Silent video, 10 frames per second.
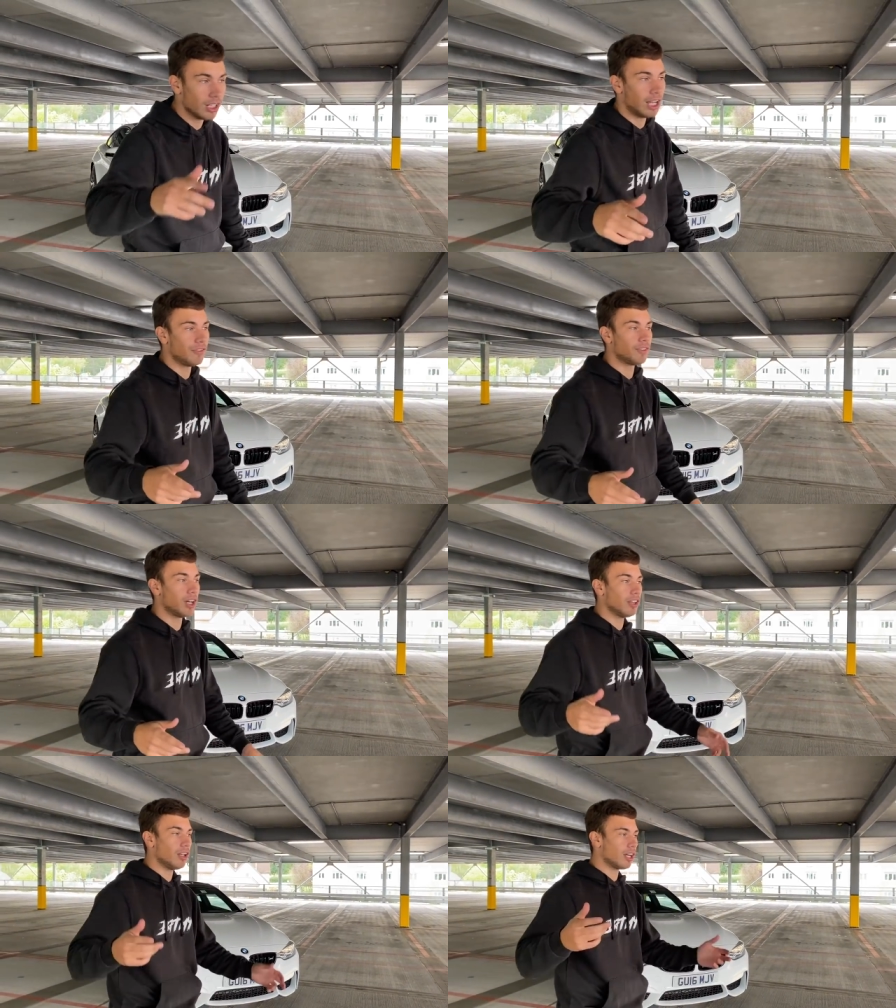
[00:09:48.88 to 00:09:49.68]
have
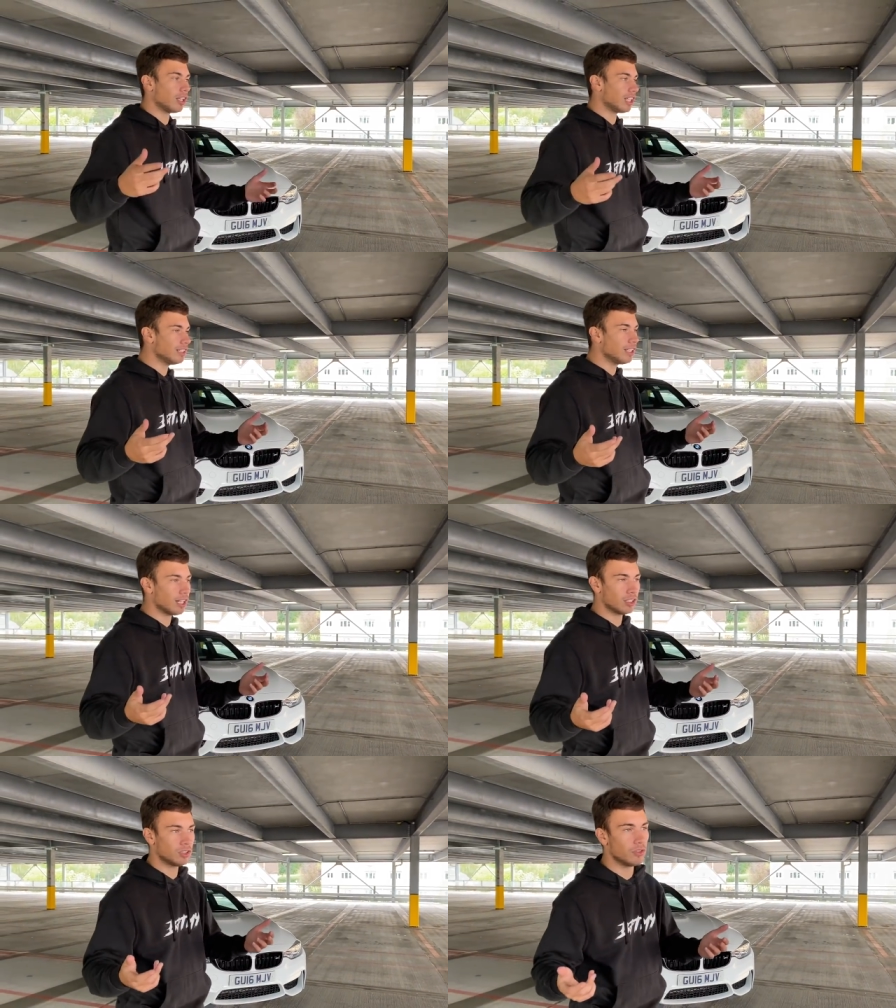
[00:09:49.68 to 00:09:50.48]
done like, they did like
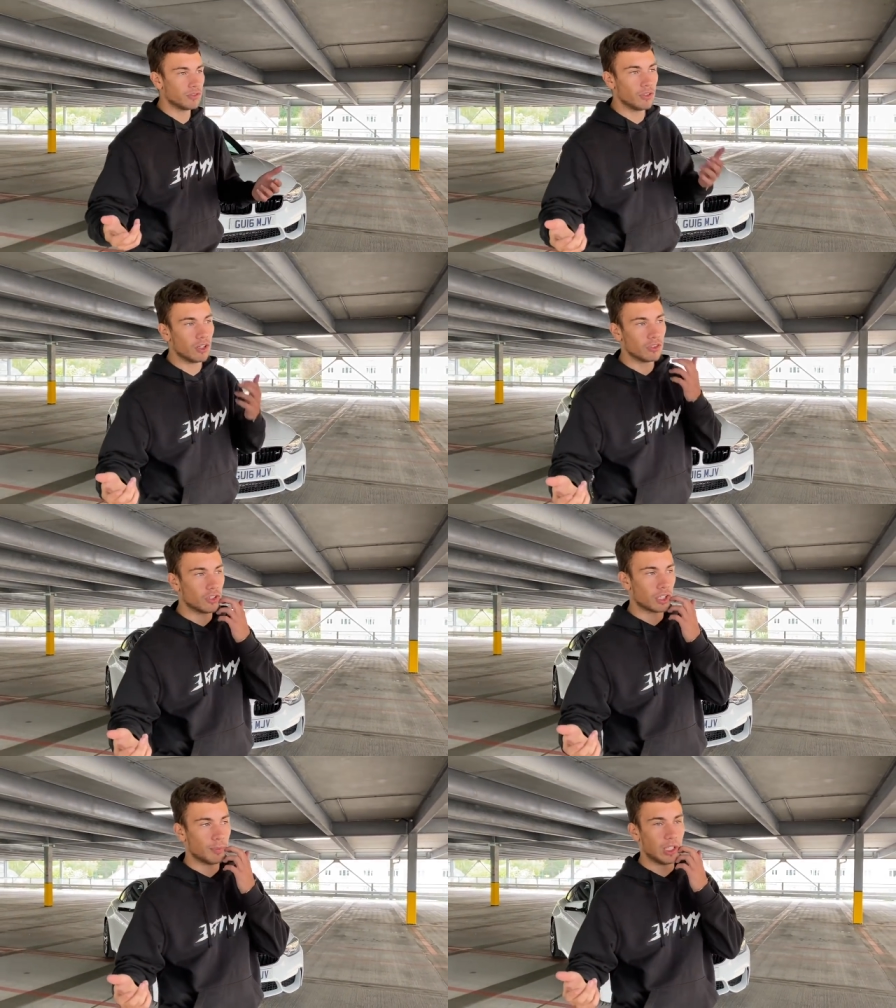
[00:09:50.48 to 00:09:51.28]
a sort of, not a
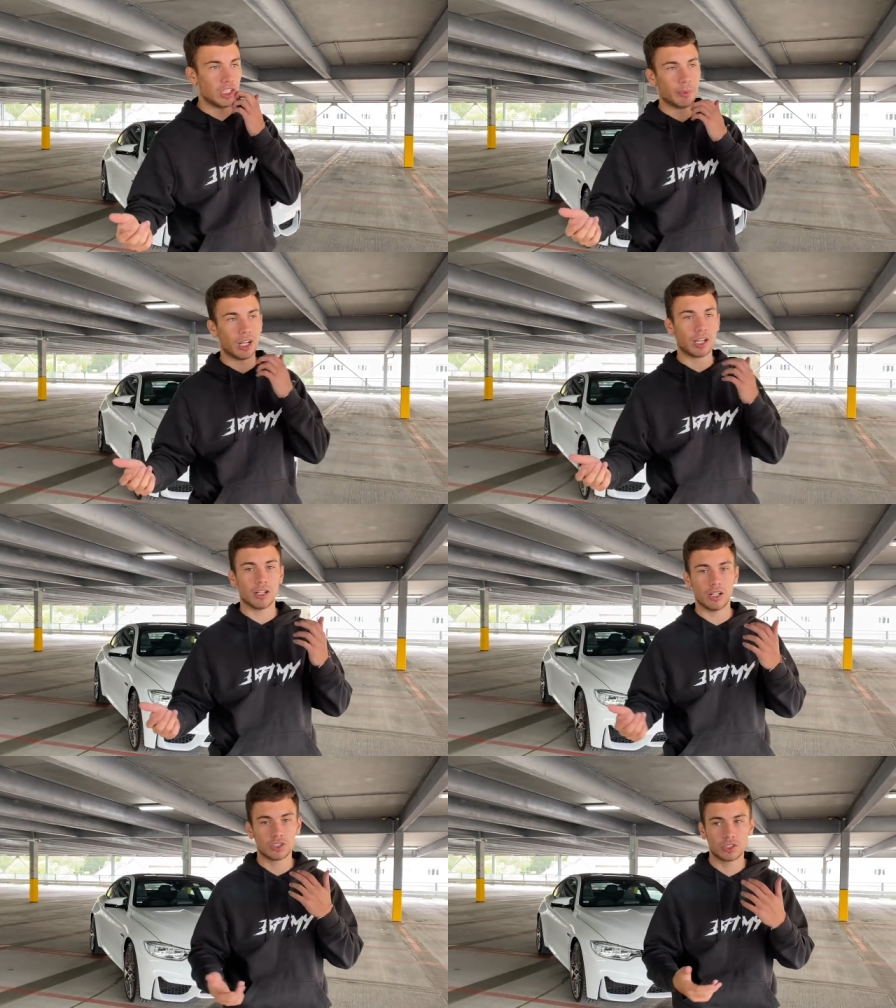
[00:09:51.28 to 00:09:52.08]
documentary, but like a,
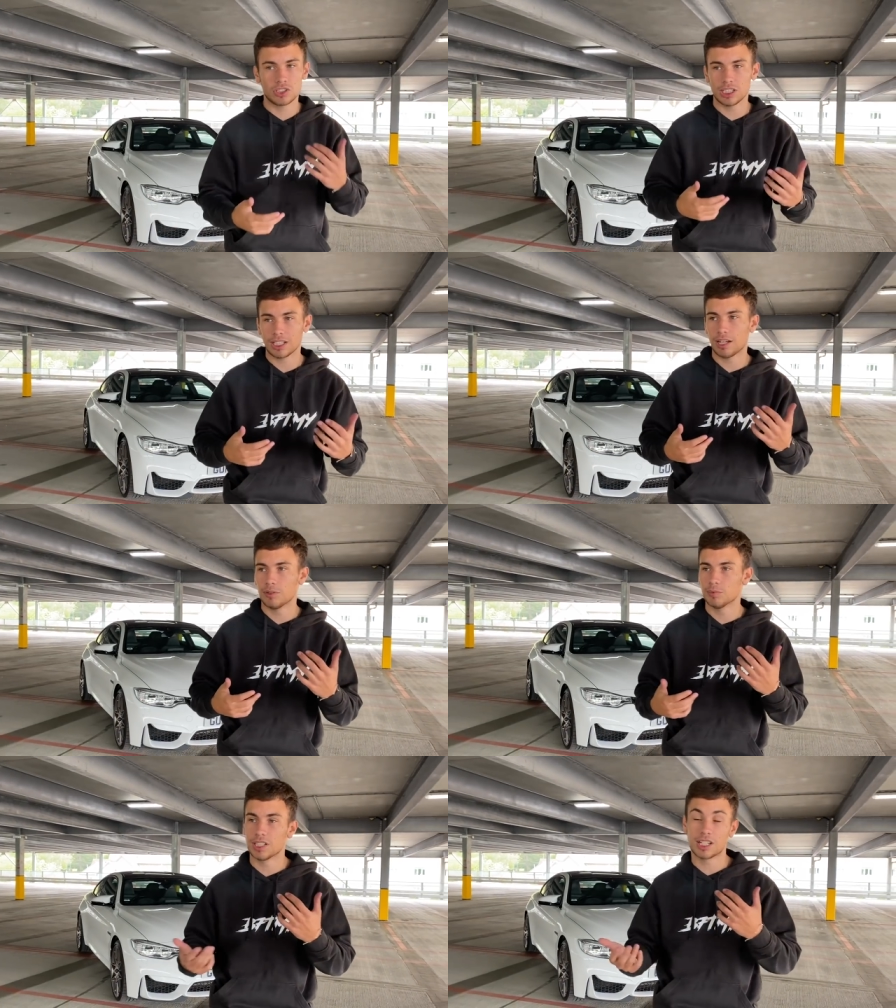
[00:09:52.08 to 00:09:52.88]
a sit down,
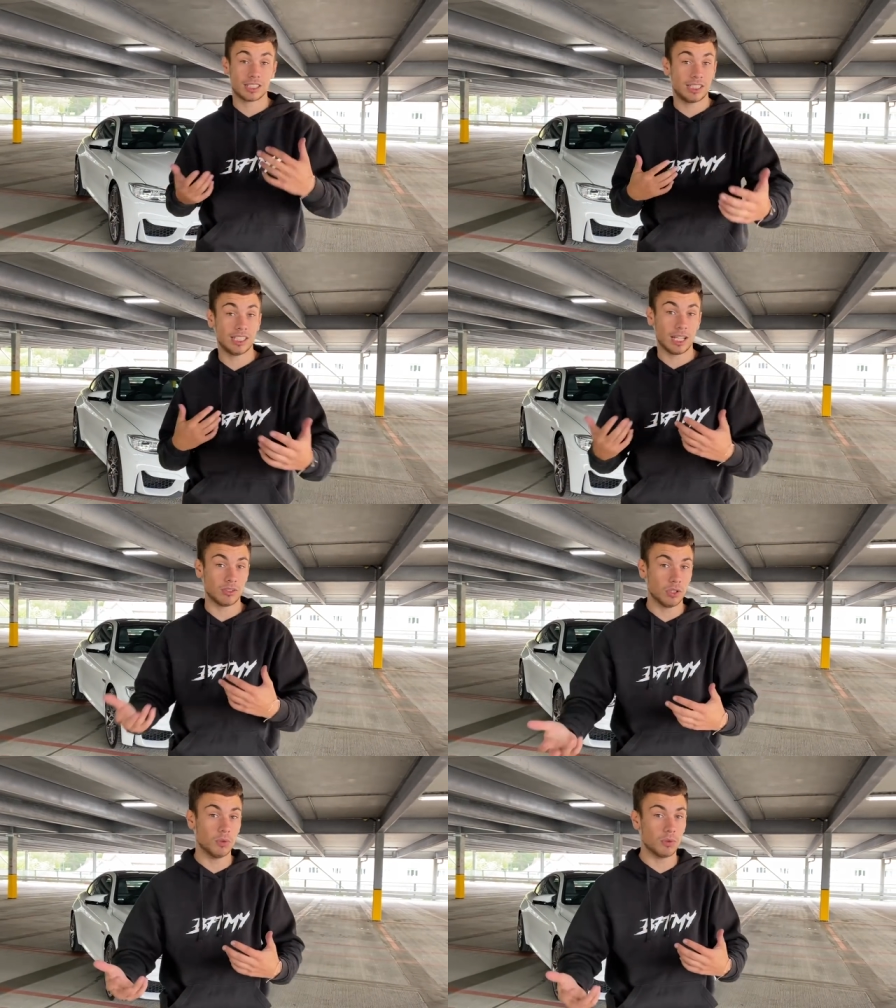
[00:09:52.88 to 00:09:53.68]
we did like a sit down
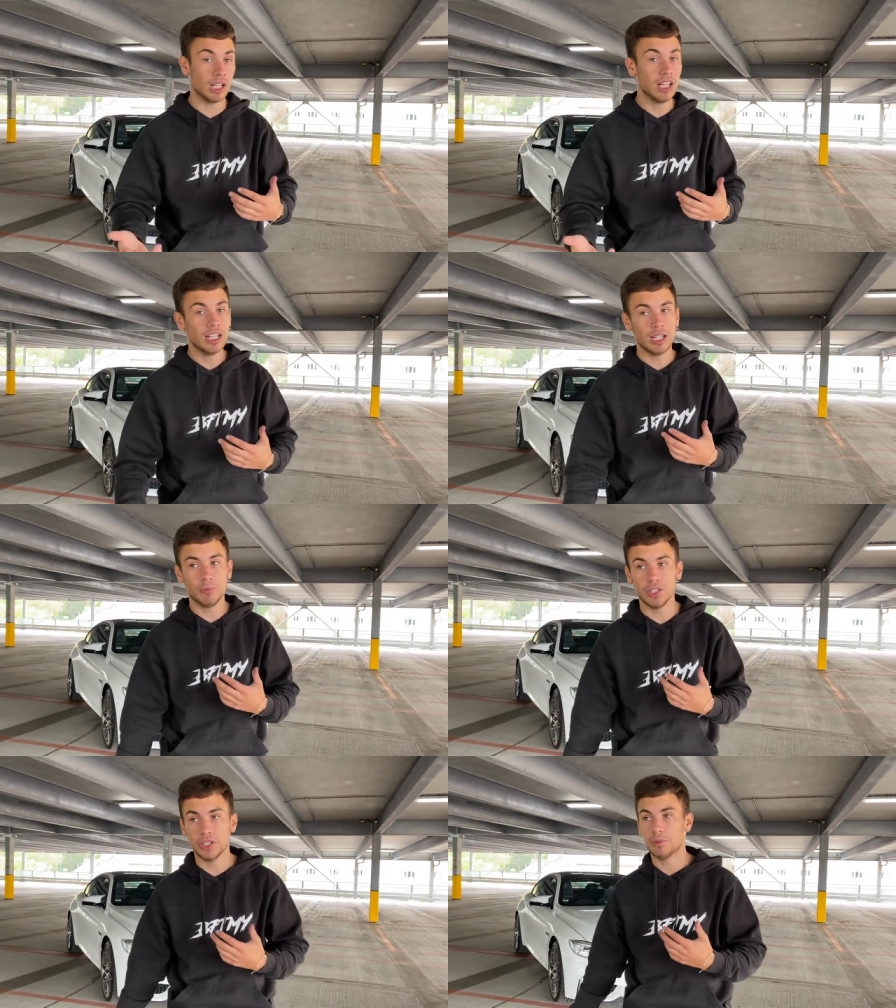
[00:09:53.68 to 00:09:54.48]
talk in my
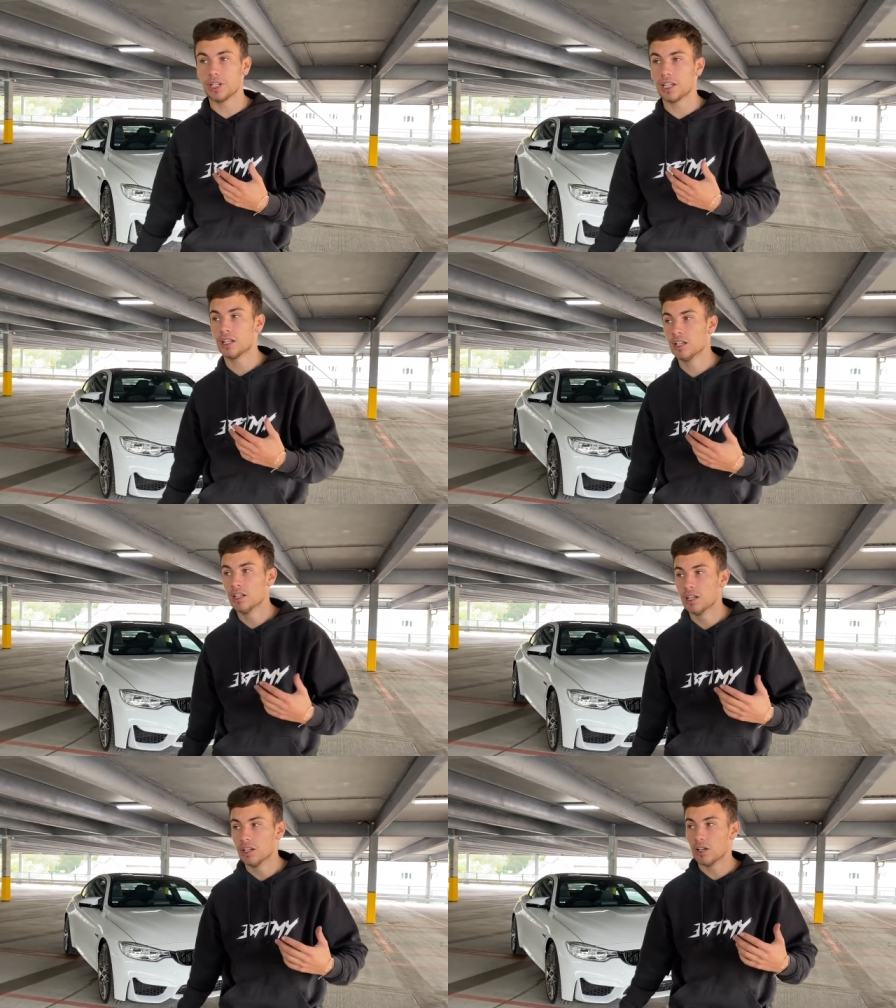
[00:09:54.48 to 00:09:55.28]
unit
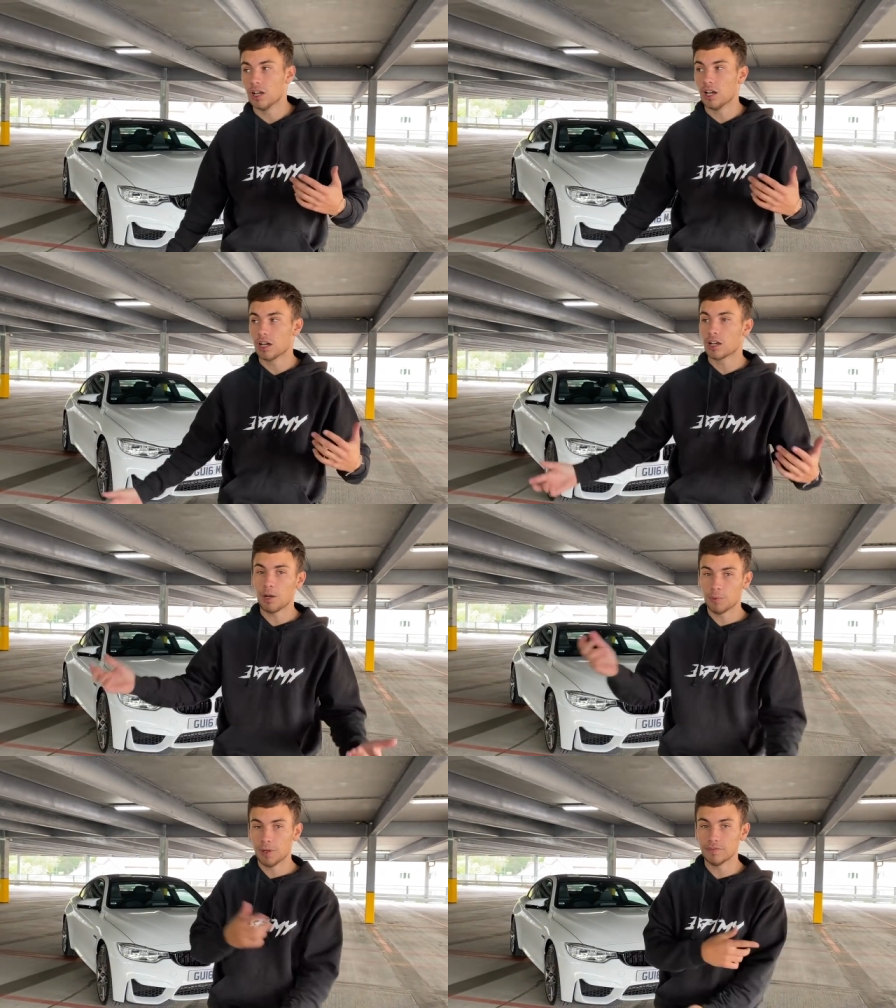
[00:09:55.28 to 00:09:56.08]
uh, a
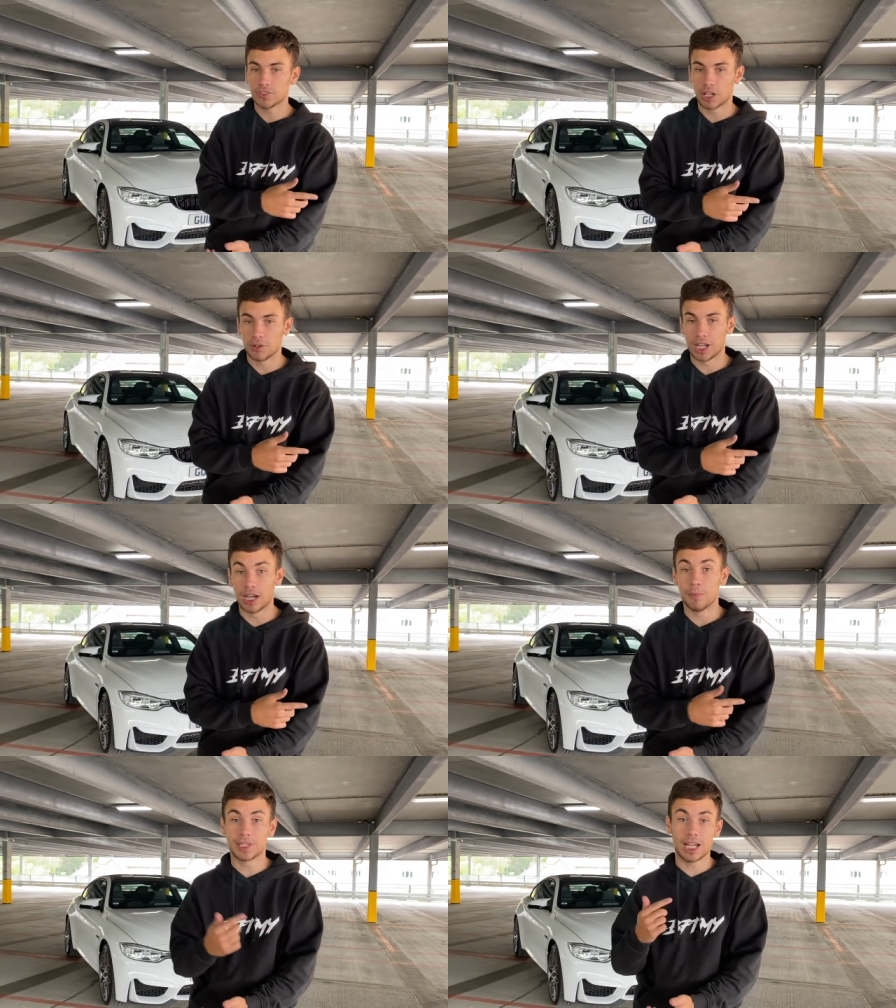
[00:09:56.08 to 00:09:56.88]
couple months ago now,
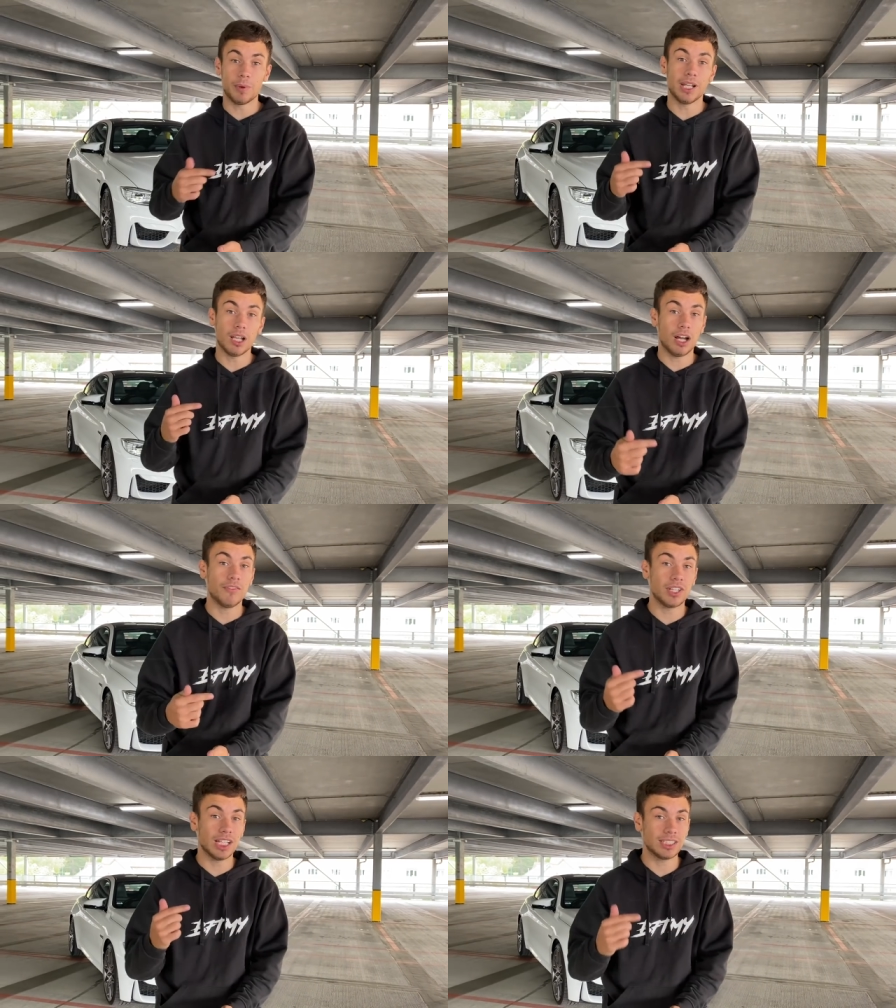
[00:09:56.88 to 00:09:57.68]
but that went
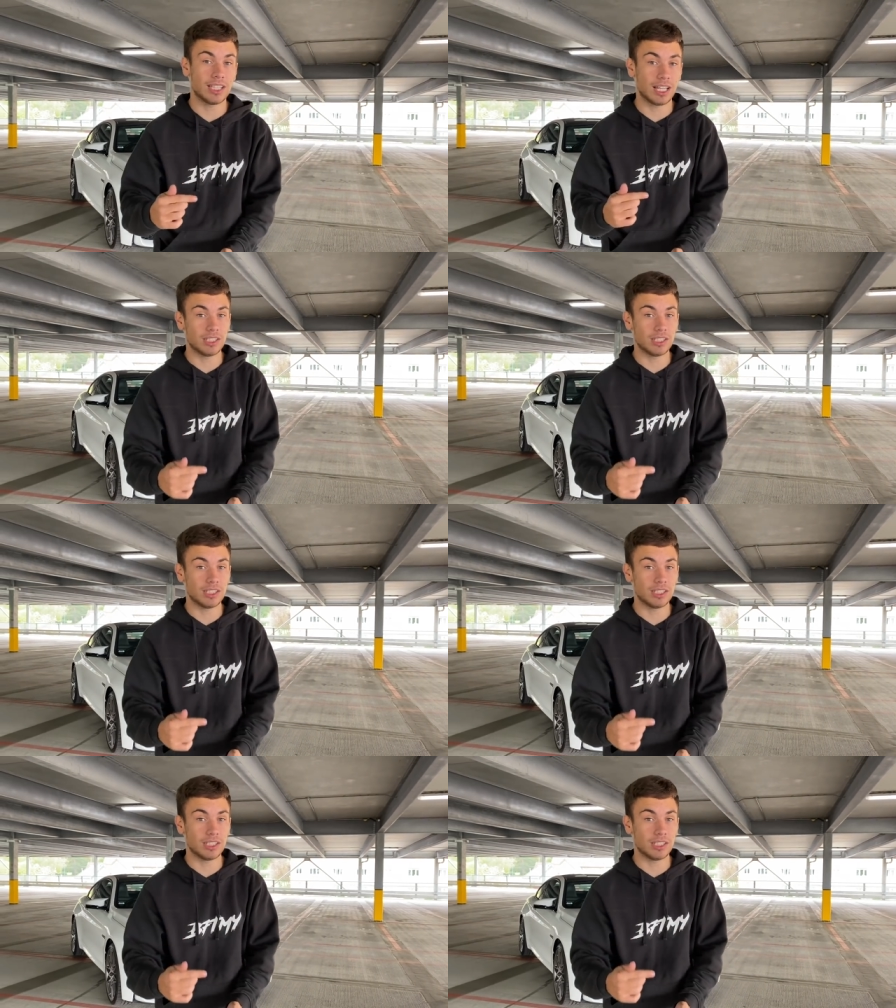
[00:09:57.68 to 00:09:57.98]
live yesterday.